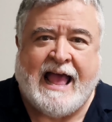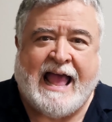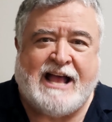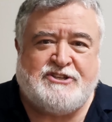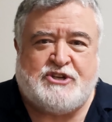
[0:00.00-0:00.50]

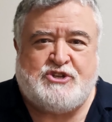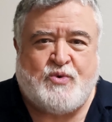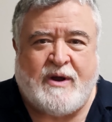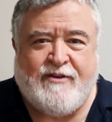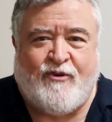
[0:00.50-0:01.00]
Hands us
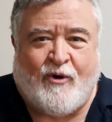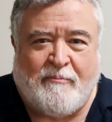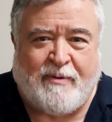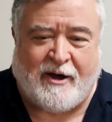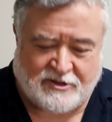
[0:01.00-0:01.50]
24
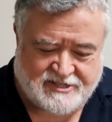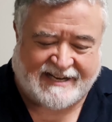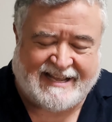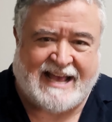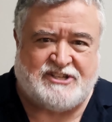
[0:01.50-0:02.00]
bottles in a
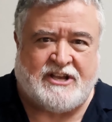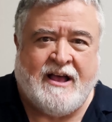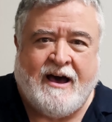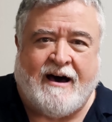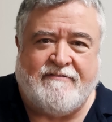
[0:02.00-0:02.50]
case
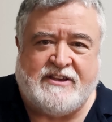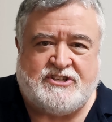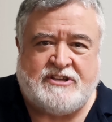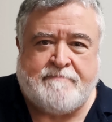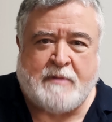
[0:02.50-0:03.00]
of
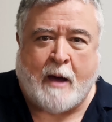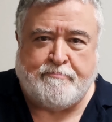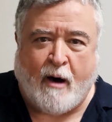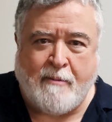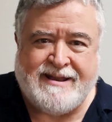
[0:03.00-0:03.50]
this
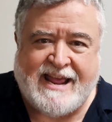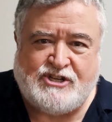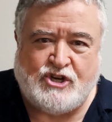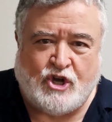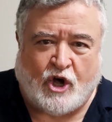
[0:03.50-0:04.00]

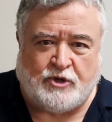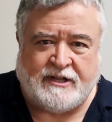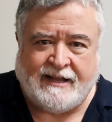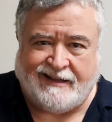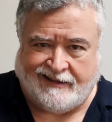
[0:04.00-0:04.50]
abomination called
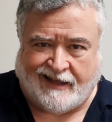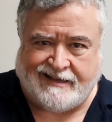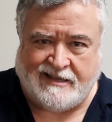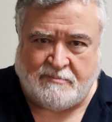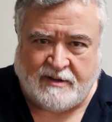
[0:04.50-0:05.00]

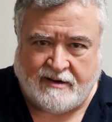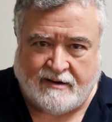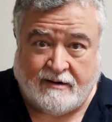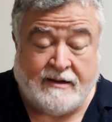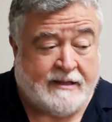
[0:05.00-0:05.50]
Lucky
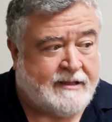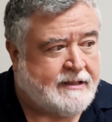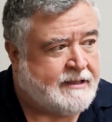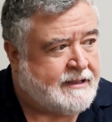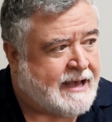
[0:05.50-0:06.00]
Beer.
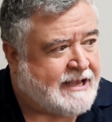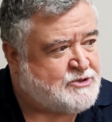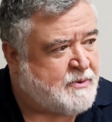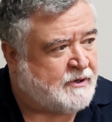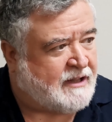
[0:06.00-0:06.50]
I
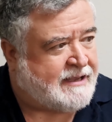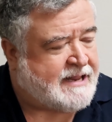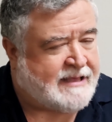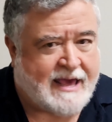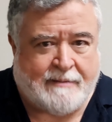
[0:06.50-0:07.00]
guess we were lucky
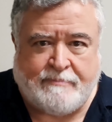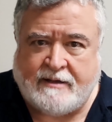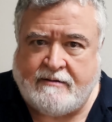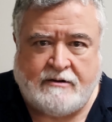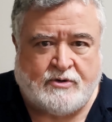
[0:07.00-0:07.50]
to get it, but
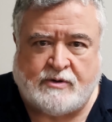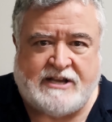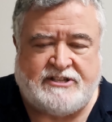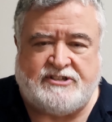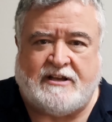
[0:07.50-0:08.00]

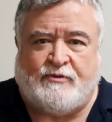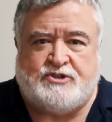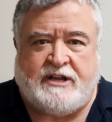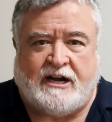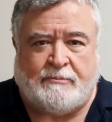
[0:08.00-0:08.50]
Christ, this stuff
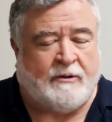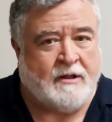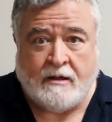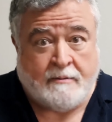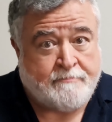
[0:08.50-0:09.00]
was terrible.
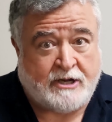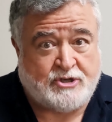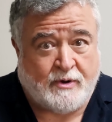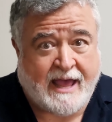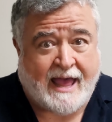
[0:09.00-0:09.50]
But it's
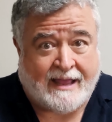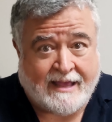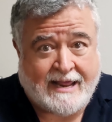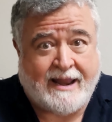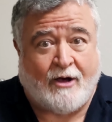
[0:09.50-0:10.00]
okay,
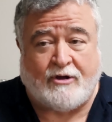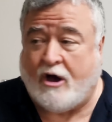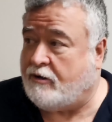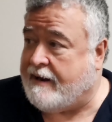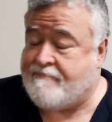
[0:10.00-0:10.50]
it had
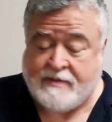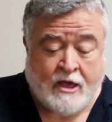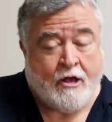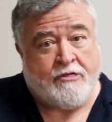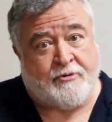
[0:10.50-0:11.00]
alcohol in it.
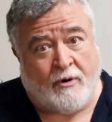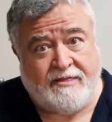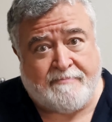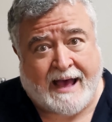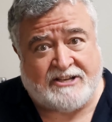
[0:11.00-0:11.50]
Throw it in
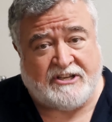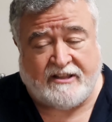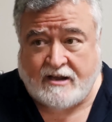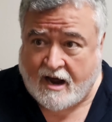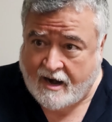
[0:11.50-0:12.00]
the backseat of
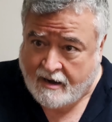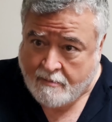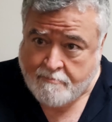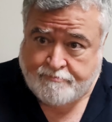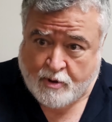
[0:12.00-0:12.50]
the car,
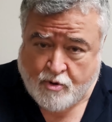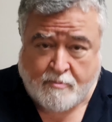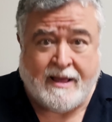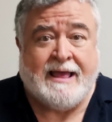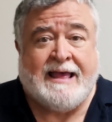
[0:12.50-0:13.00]

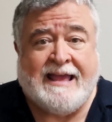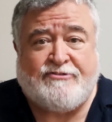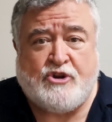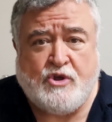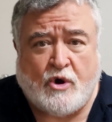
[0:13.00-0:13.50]
boom,
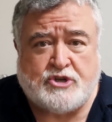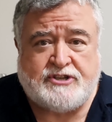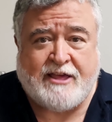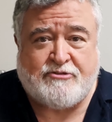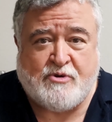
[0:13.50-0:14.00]
hit the New York
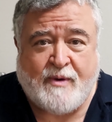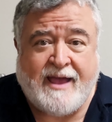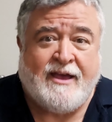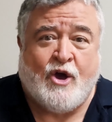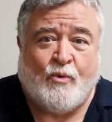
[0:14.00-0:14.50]
State
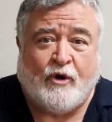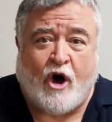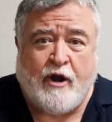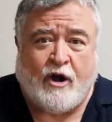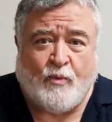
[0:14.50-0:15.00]
Thruway, we're
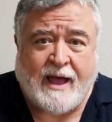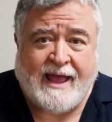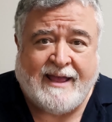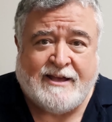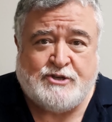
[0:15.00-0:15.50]
on our
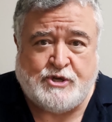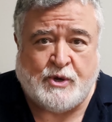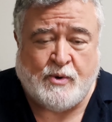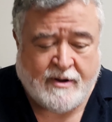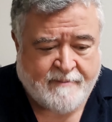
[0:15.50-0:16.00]
way
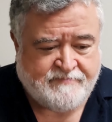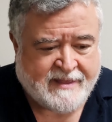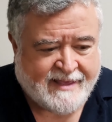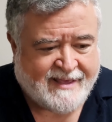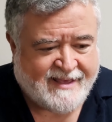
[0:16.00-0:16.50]
to
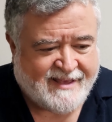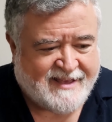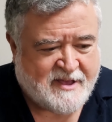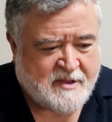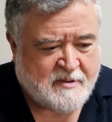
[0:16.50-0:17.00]

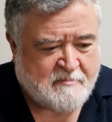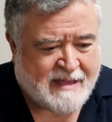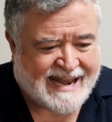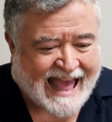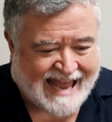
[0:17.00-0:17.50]

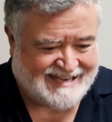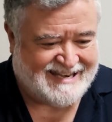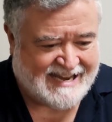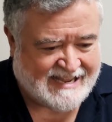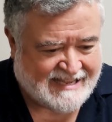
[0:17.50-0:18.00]

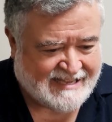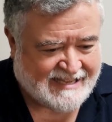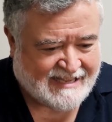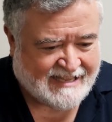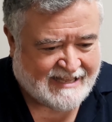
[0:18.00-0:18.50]
Manhattan.
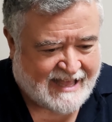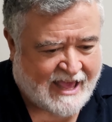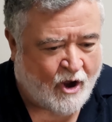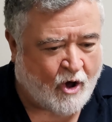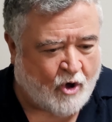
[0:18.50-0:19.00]

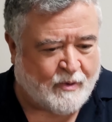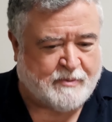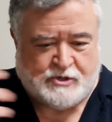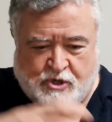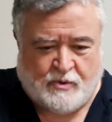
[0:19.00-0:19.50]
And all we
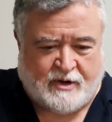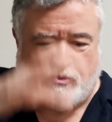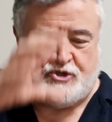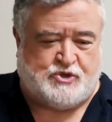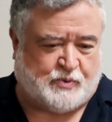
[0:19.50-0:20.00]
were doing
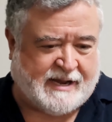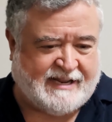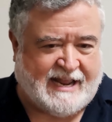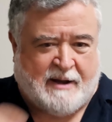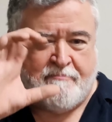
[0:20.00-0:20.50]
was
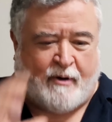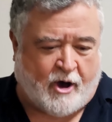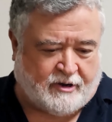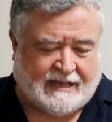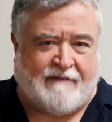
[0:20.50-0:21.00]
drinking
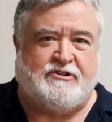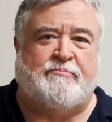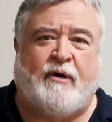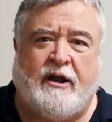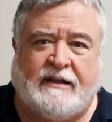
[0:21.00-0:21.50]
bottle after
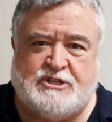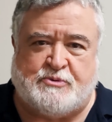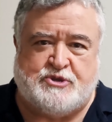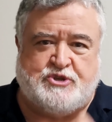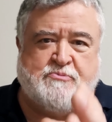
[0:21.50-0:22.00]
bottle as we
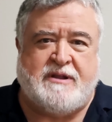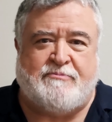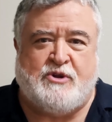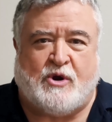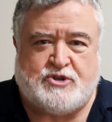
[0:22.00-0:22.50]
were zooming
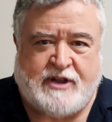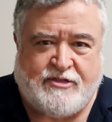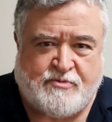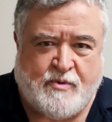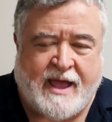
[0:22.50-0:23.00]
up the New York
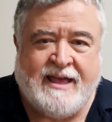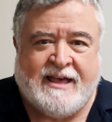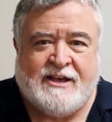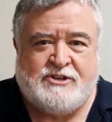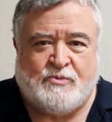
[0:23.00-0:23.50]
State Thruway
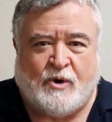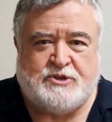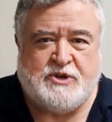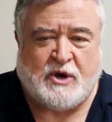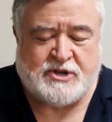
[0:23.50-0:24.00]

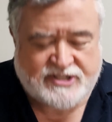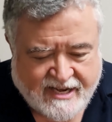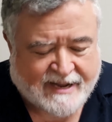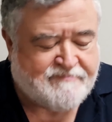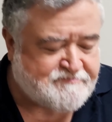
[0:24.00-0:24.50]
towards New York City.